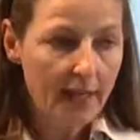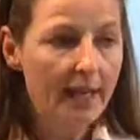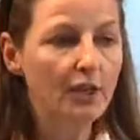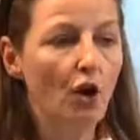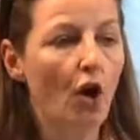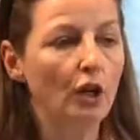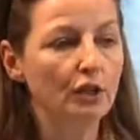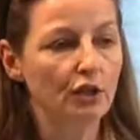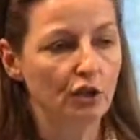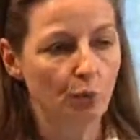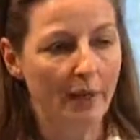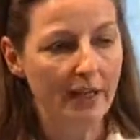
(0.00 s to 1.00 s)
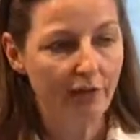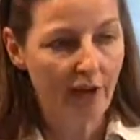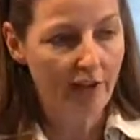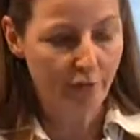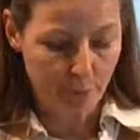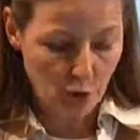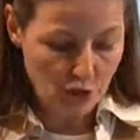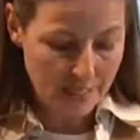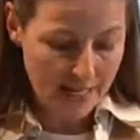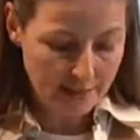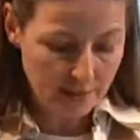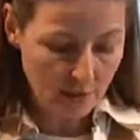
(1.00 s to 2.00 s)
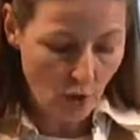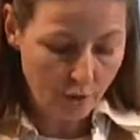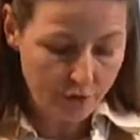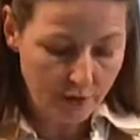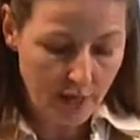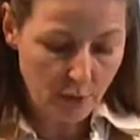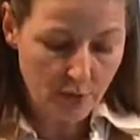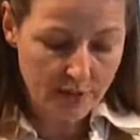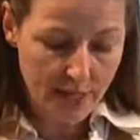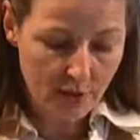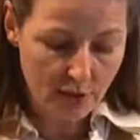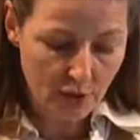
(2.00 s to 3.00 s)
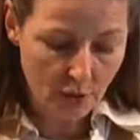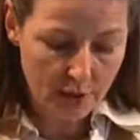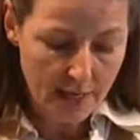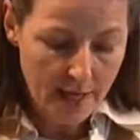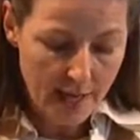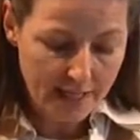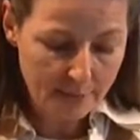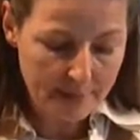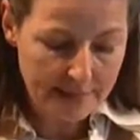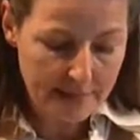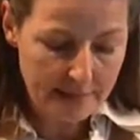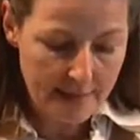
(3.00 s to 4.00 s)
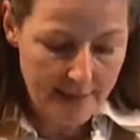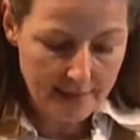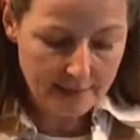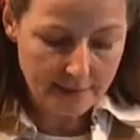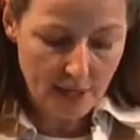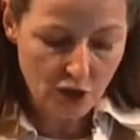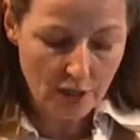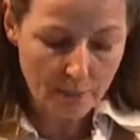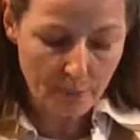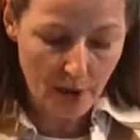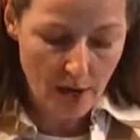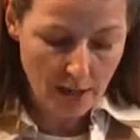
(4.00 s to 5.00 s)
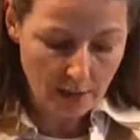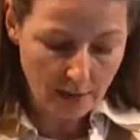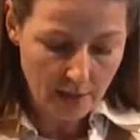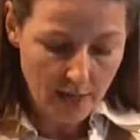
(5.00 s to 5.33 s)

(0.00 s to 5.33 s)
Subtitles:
In all, 25% of the country's territory has been declared national park,